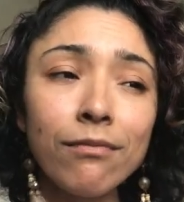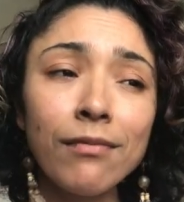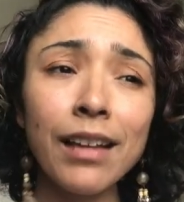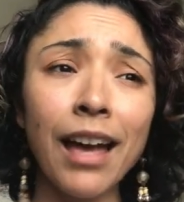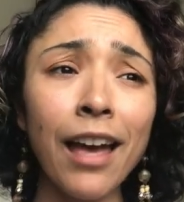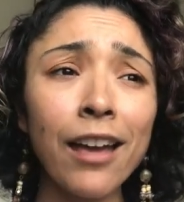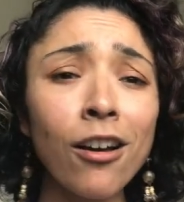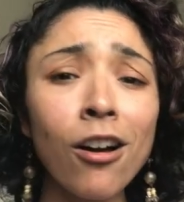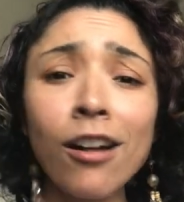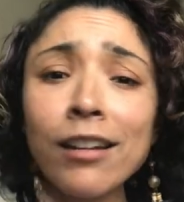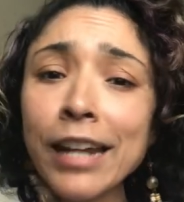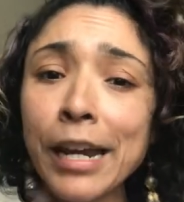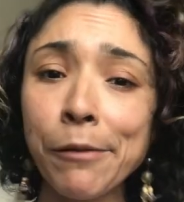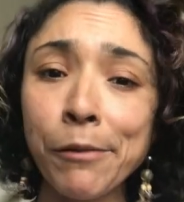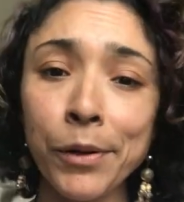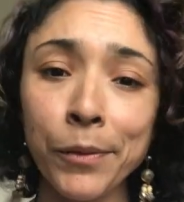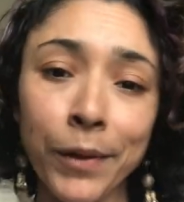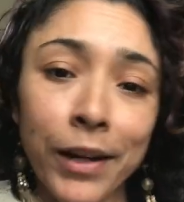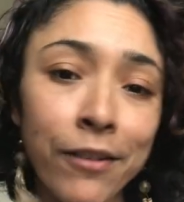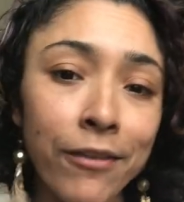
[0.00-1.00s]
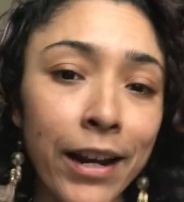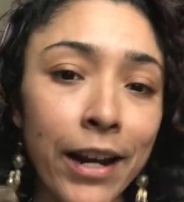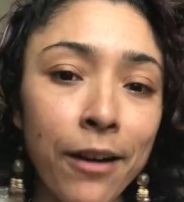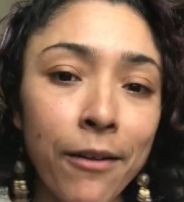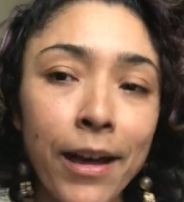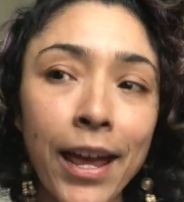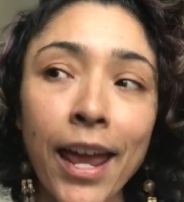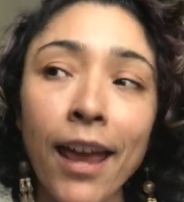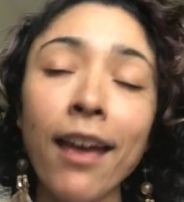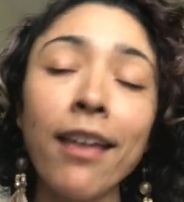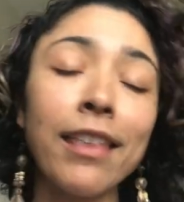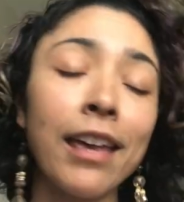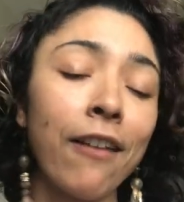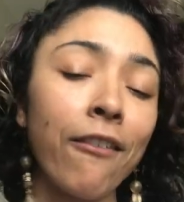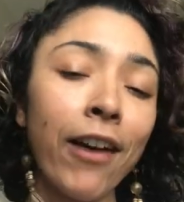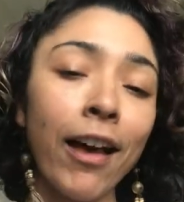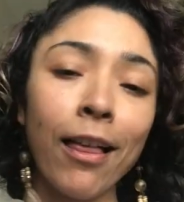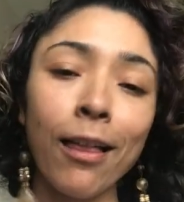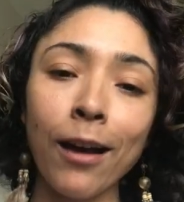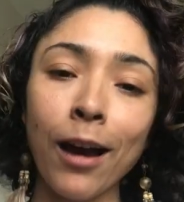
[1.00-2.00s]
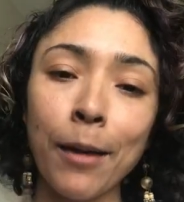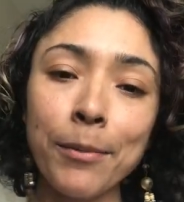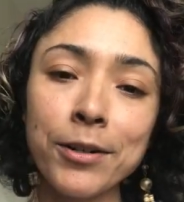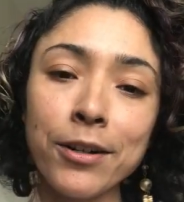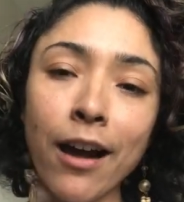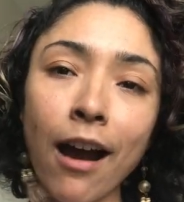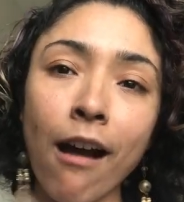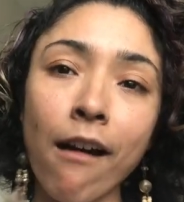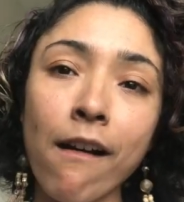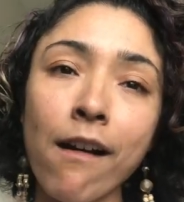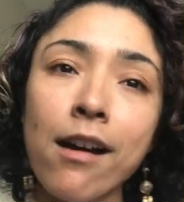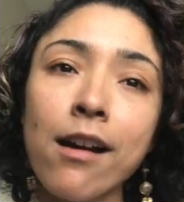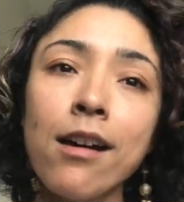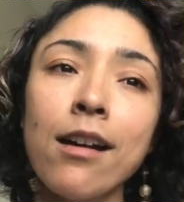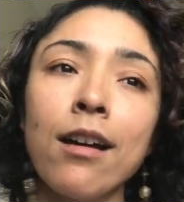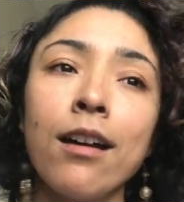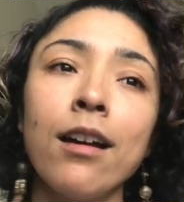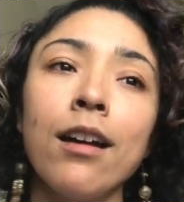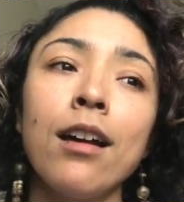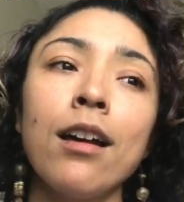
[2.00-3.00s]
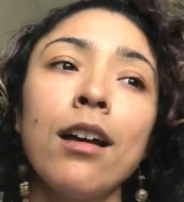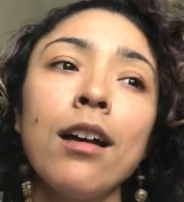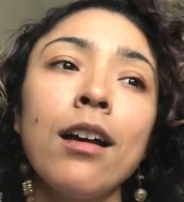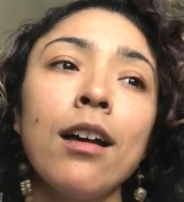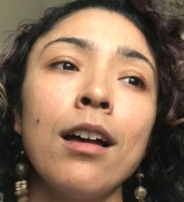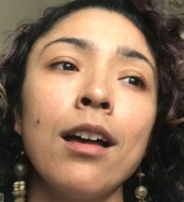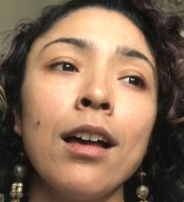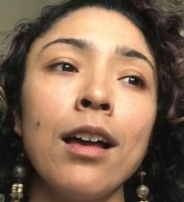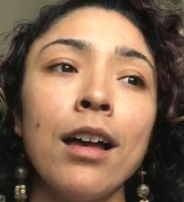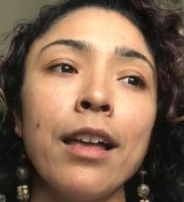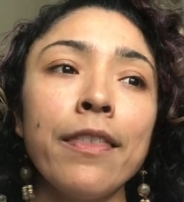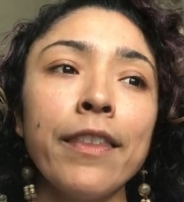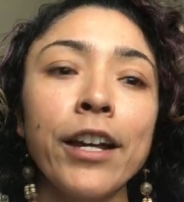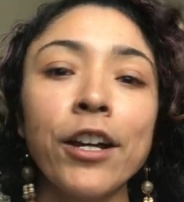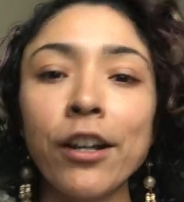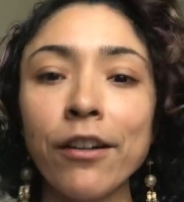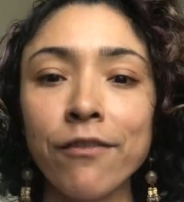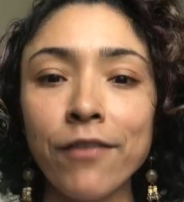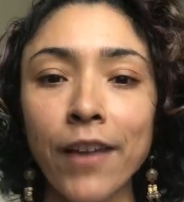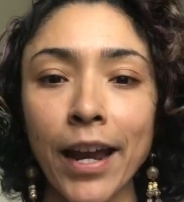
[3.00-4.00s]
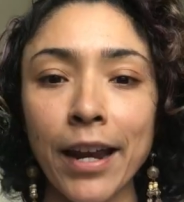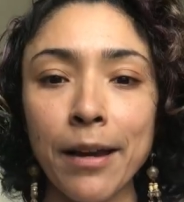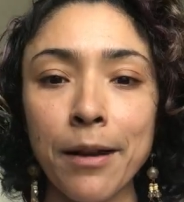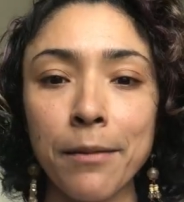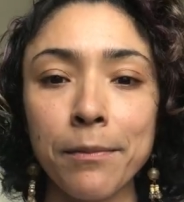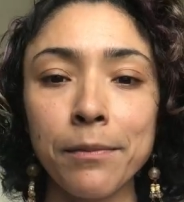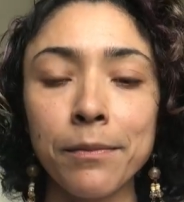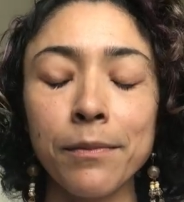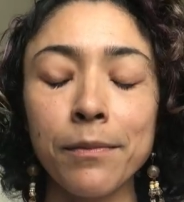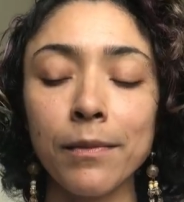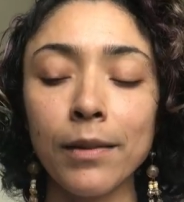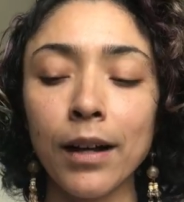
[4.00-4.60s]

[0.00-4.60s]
I call 911 right away. They have a helicopter out. They couldn't find him.